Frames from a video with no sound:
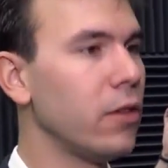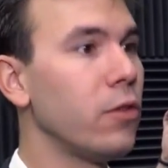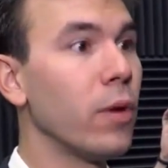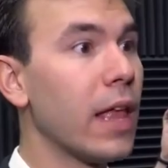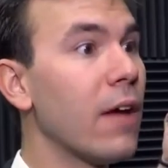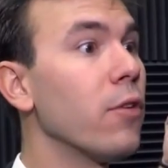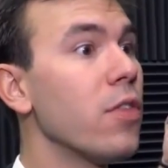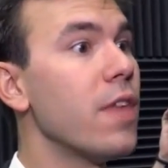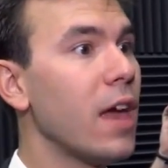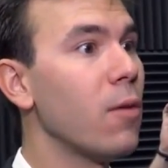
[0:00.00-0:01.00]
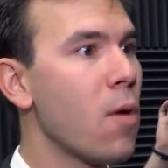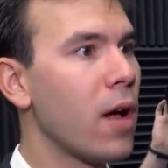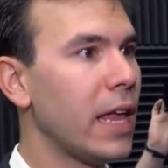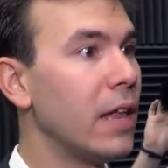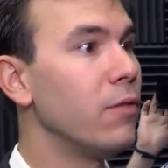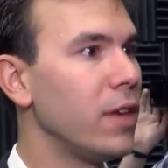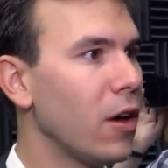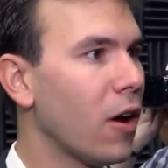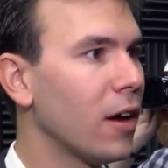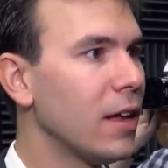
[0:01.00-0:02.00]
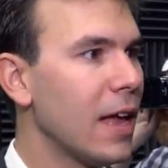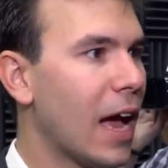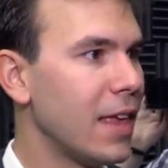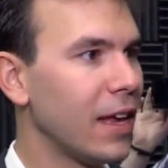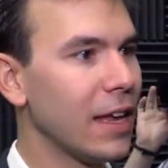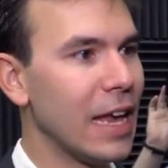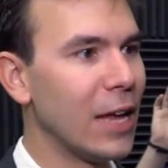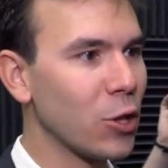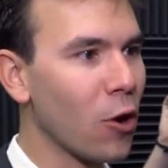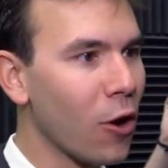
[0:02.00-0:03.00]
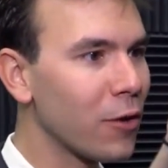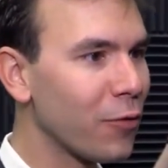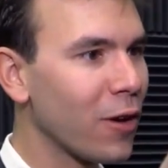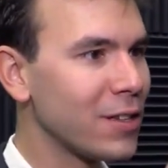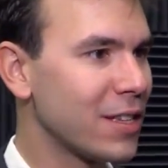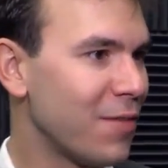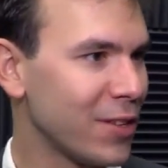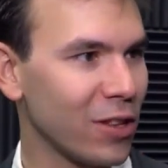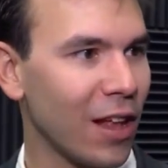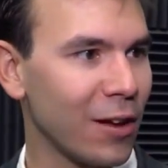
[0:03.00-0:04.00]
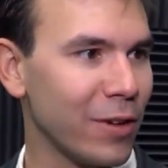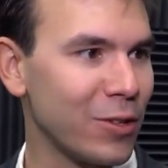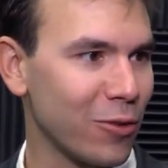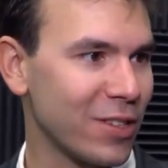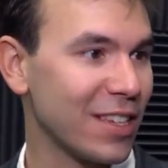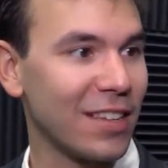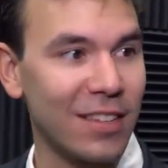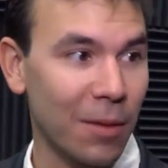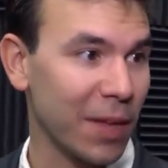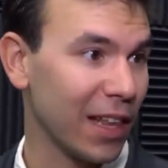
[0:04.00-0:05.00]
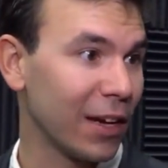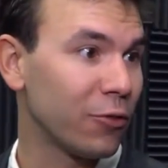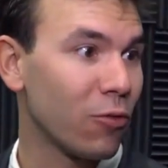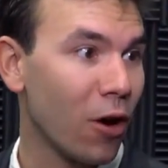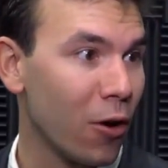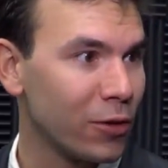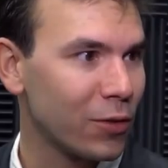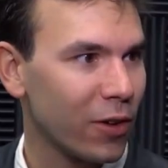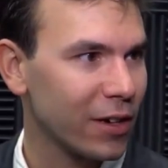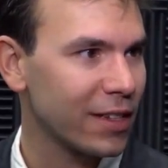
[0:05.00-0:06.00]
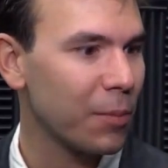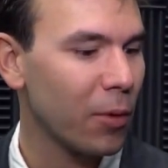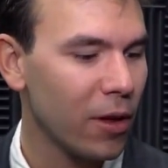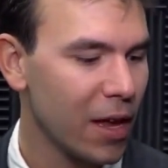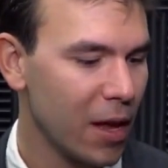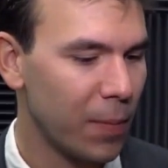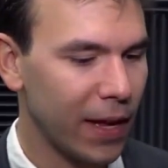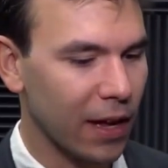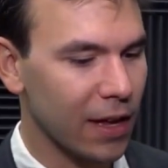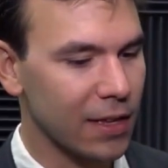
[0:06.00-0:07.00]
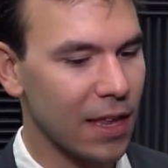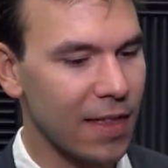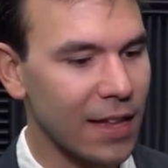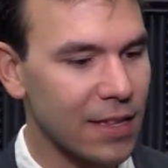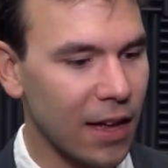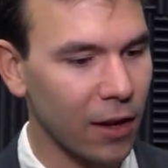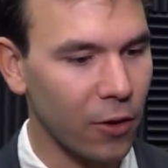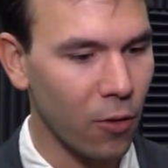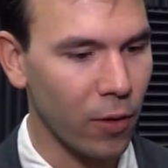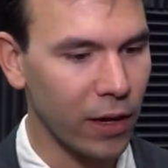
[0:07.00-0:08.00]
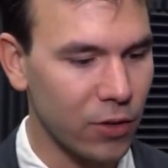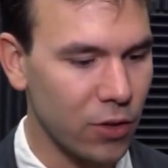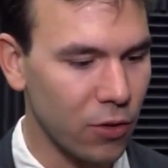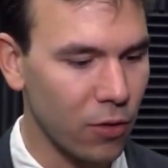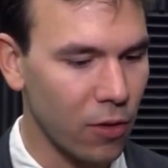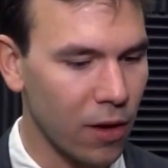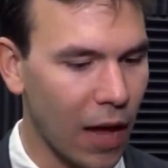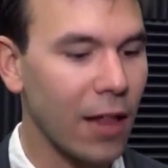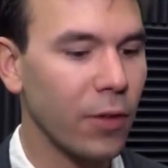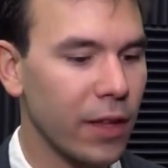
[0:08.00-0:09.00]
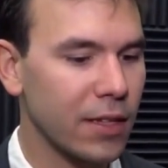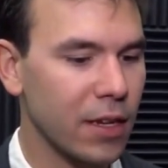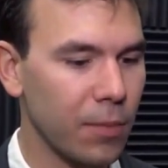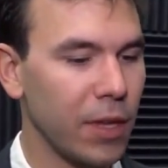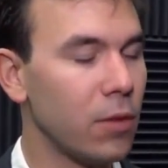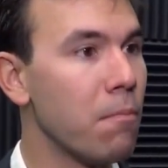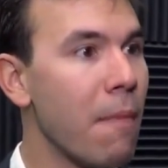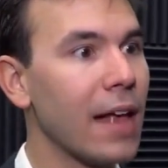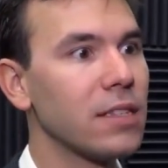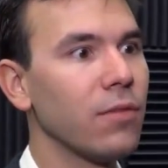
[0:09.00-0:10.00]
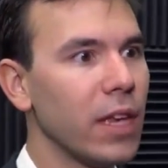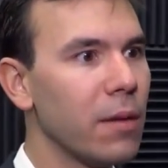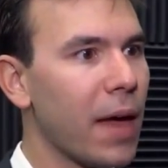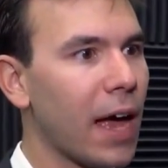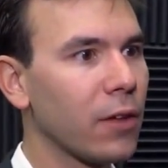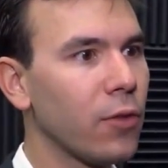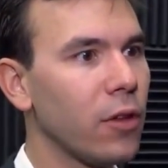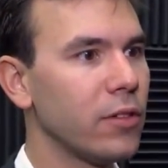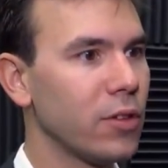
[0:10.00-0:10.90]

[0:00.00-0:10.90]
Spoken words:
to do whatever they want in VR. I think it's hard for us to invest a lot of resources into something like drones, for example, because that's not going to... I don't think that's going to be massively impactful in